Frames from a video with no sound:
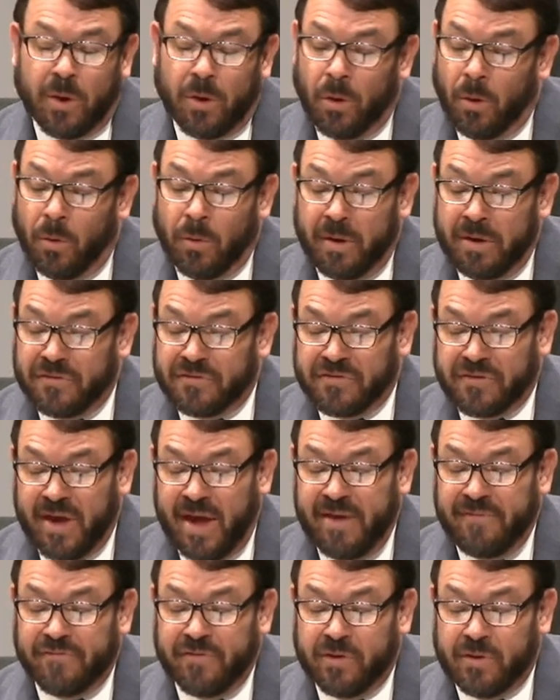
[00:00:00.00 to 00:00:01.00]
to our Lord and
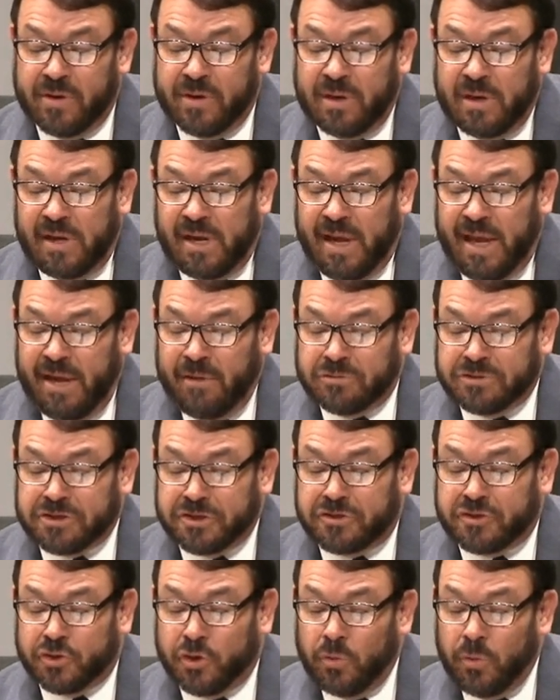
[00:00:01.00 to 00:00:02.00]
Savior. He
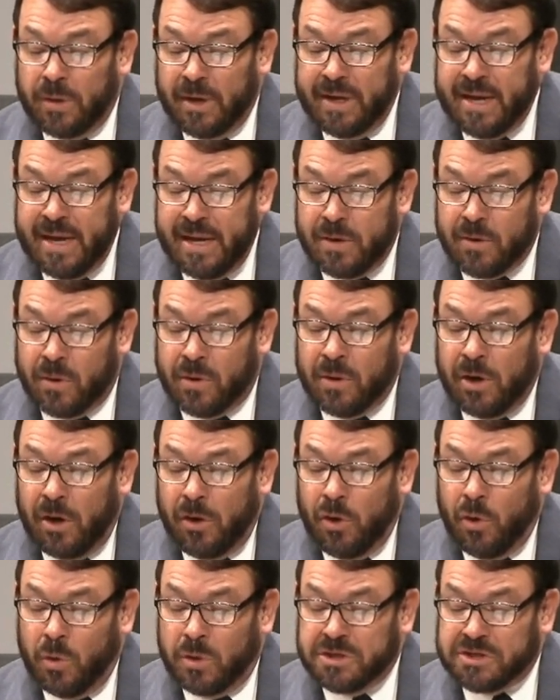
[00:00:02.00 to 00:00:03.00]
was a true leader
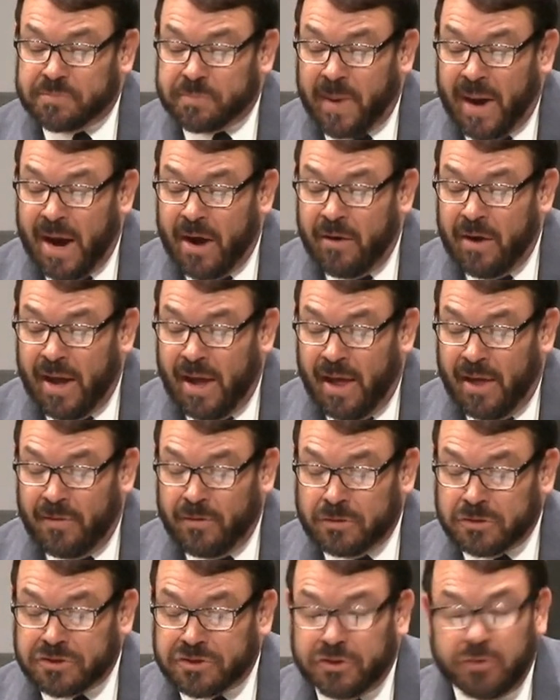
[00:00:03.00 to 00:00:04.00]
who inspired
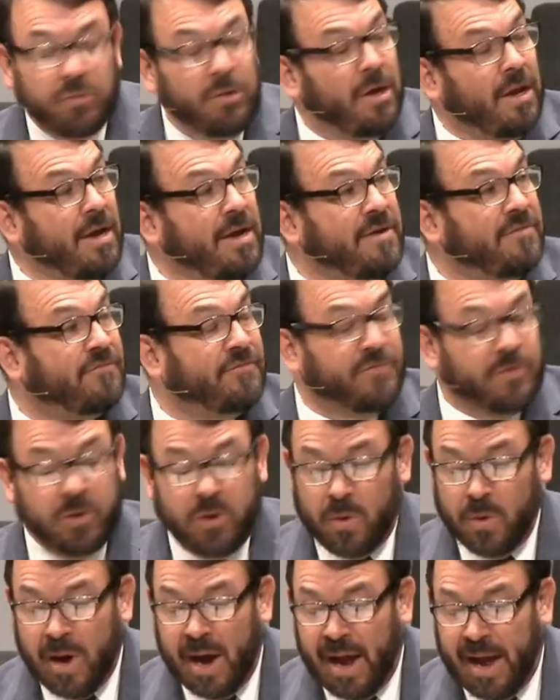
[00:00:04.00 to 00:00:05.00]
others to live
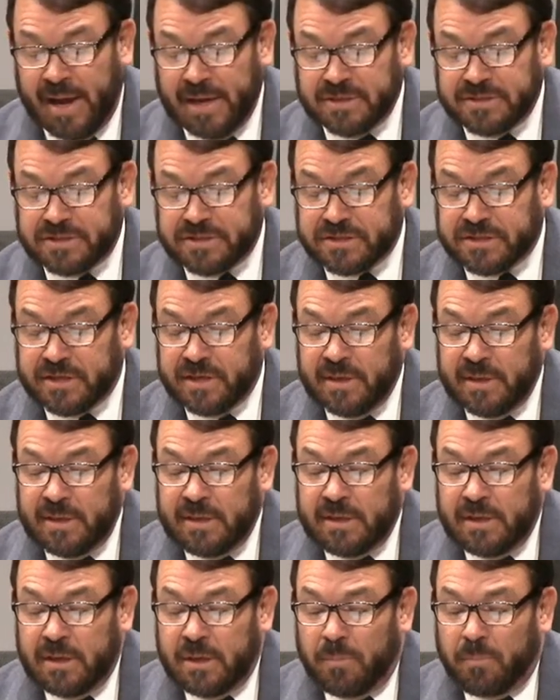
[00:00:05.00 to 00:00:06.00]
for Christ.
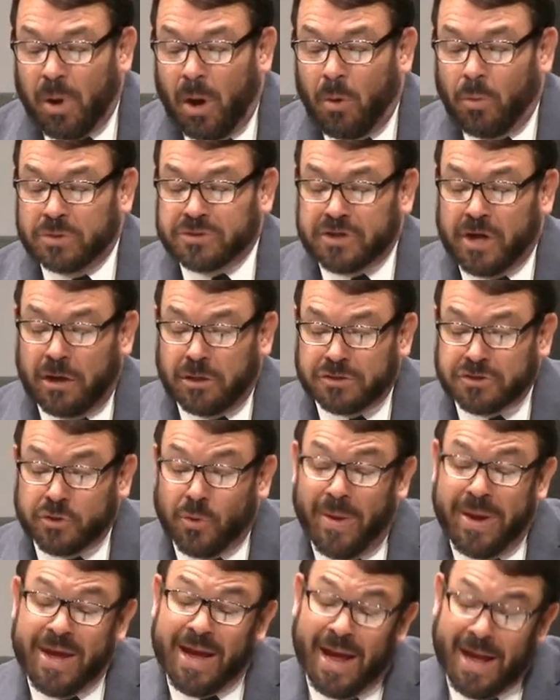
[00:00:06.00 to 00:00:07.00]
Paul was
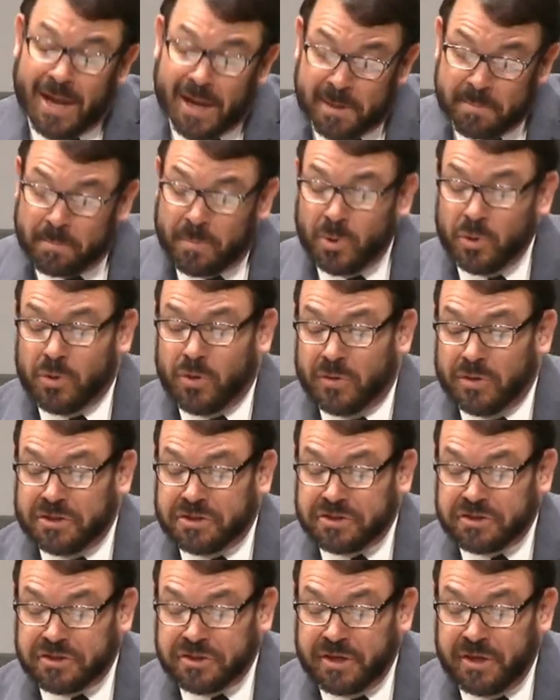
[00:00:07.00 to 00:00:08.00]
also a humble
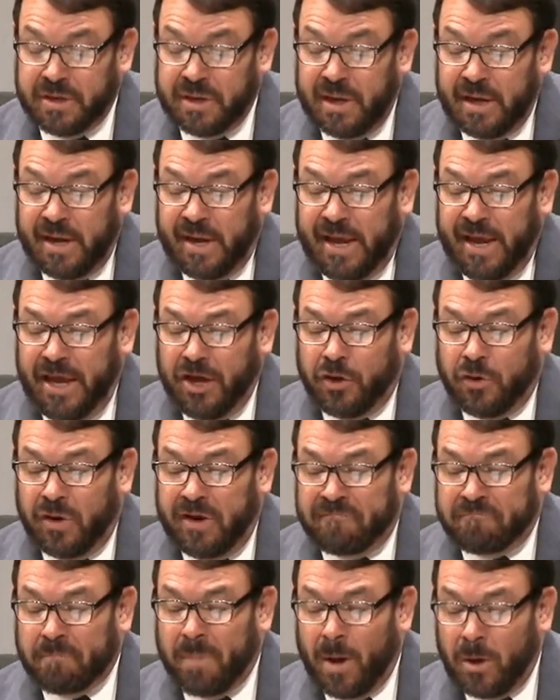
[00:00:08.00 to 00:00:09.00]
Christian. He
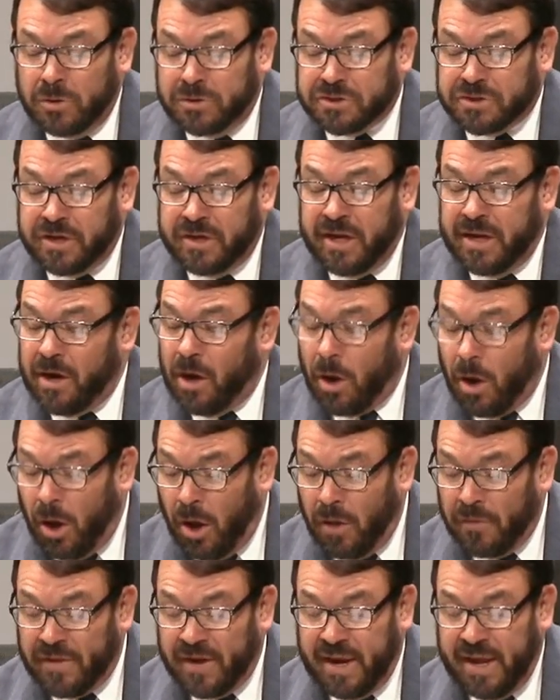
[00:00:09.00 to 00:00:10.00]
could have boasted in
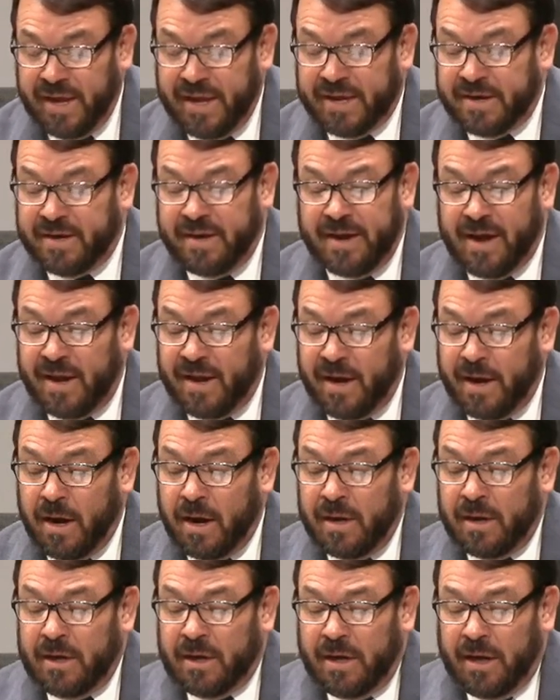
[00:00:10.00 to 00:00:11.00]
all that he had
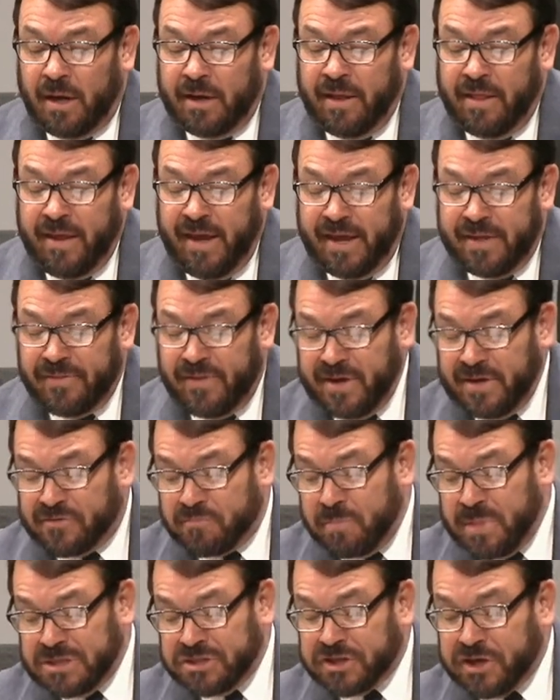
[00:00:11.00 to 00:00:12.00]
done in, in
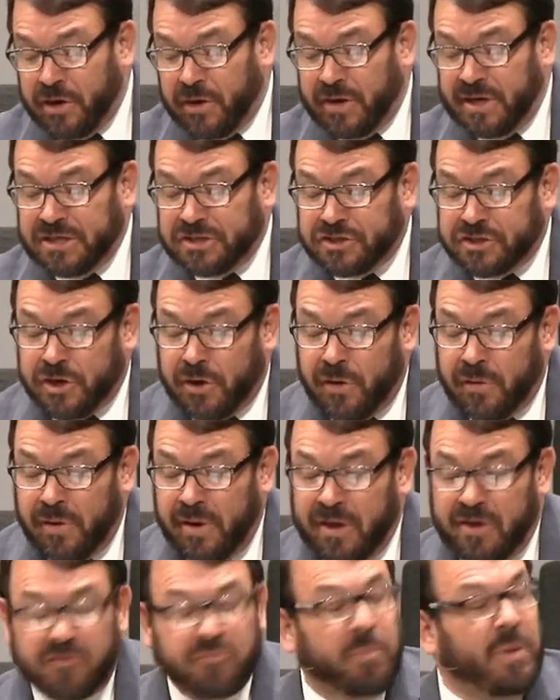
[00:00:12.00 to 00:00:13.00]
these missionary
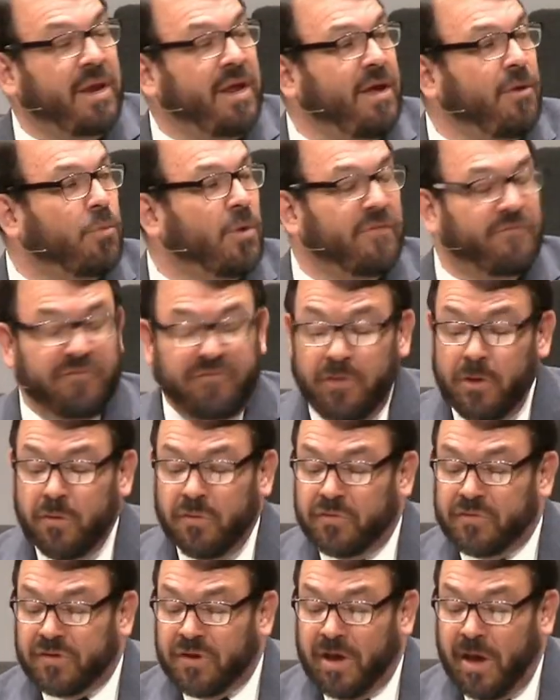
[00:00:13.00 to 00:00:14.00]
journeys, but he
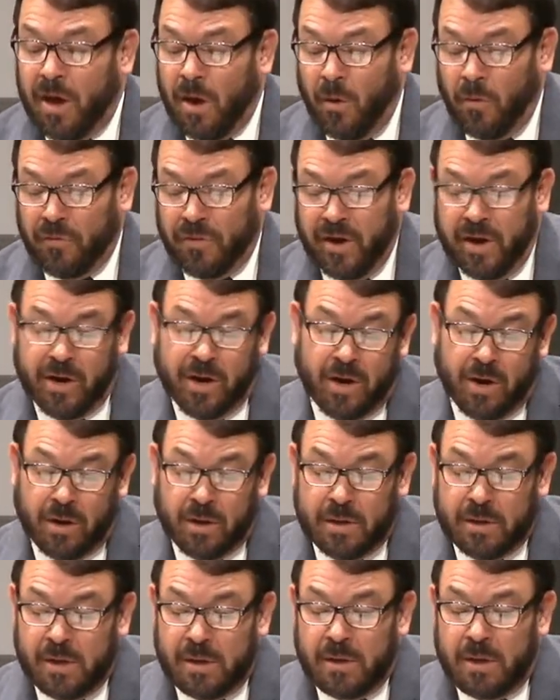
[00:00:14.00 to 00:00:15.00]
refused to go
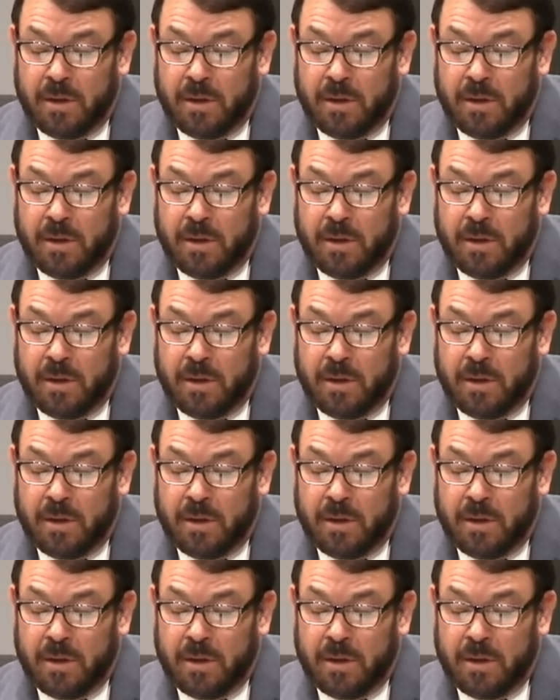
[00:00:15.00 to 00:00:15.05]
there.